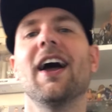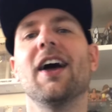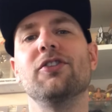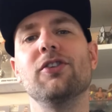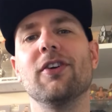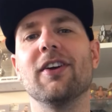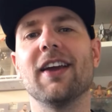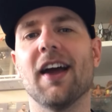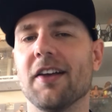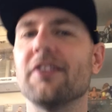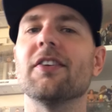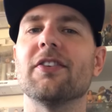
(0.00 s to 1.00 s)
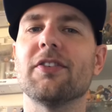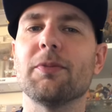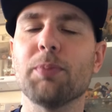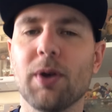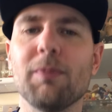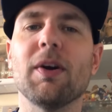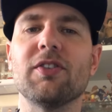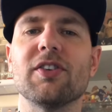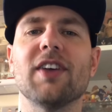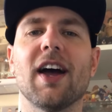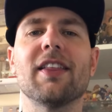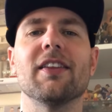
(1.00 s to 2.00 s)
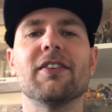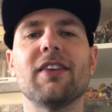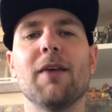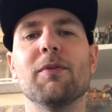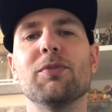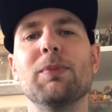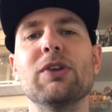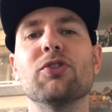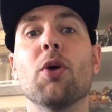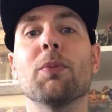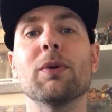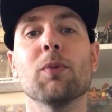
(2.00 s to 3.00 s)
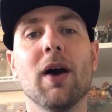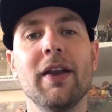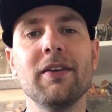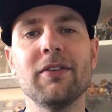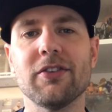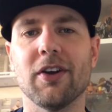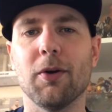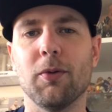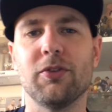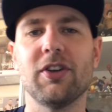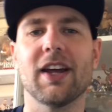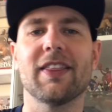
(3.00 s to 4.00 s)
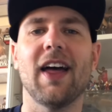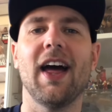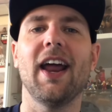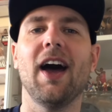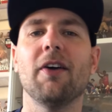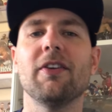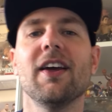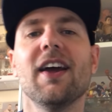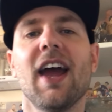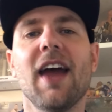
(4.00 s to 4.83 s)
As you can guess, it's pretty much exactly the same as Beach Homie 1, so check that out.